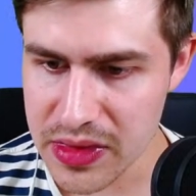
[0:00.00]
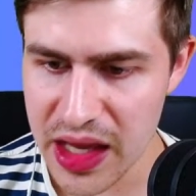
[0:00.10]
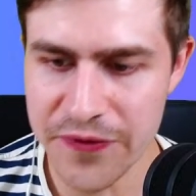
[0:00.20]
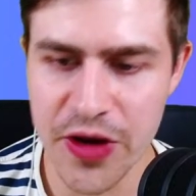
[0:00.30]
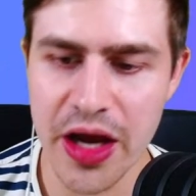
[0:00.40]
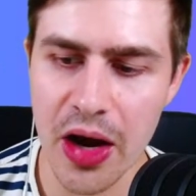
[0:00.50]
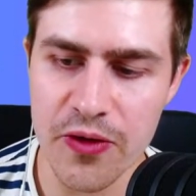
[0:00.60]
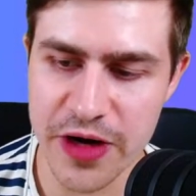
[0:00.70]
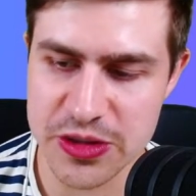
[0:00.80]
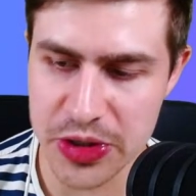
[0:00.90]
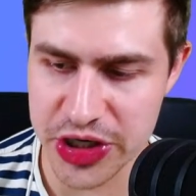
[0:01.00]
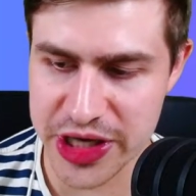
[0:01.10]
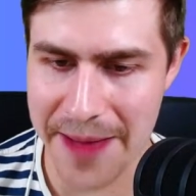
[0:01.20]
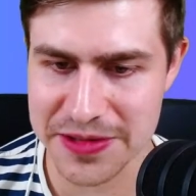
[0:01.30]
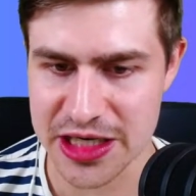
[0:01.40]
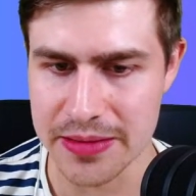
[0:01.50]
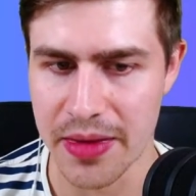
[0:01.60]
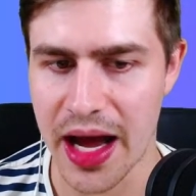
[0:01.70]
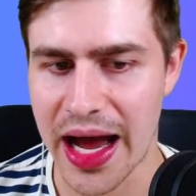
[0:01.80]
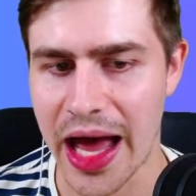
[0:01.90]
If you had Alvarez, would you captain
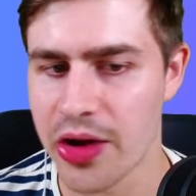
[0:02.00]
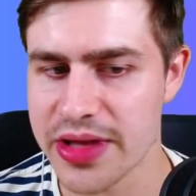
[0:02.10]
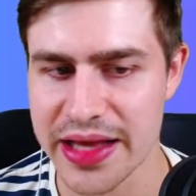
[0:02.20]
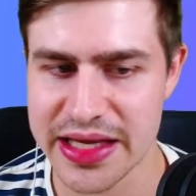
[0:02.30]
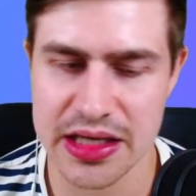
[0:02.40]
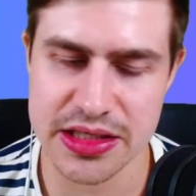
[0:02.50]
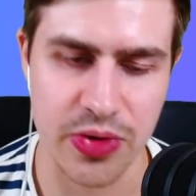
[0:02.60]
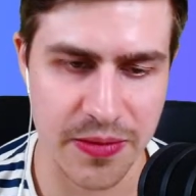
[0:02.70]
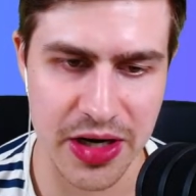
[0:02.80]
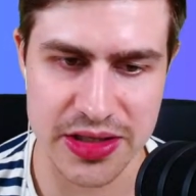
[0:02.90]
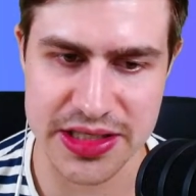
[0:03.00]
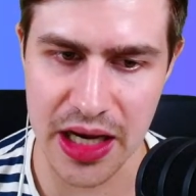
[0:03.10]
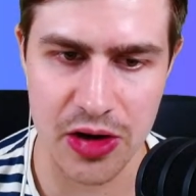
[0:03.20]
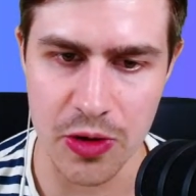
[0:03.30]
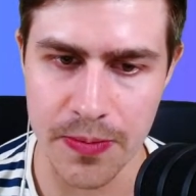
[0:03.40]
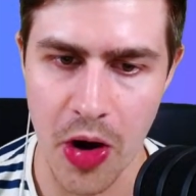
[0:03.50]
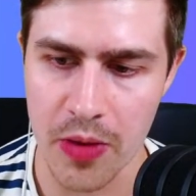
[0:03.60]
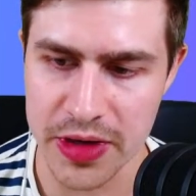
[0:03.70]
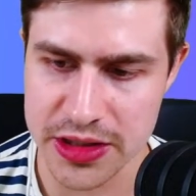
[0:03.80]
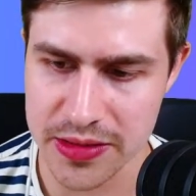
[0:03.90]
him? I think I still would have been on Saka or
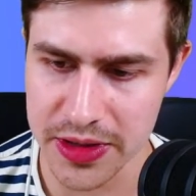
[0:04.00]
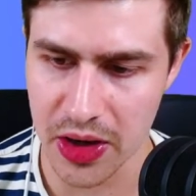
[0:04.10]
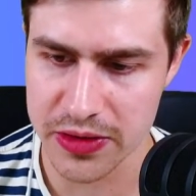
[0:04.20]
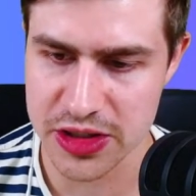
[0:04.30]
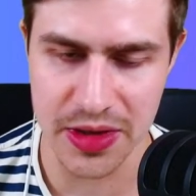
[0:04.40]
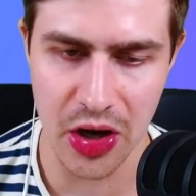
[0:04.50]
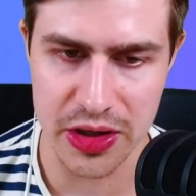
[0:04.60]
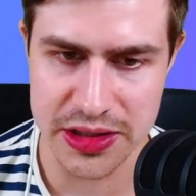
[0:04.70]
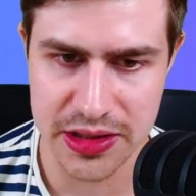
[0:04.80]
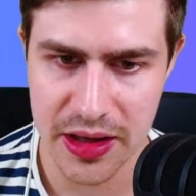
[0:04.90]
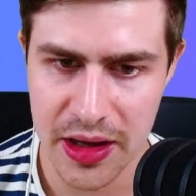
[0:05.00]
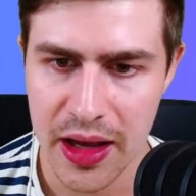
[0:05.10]
Palmer, to be honest.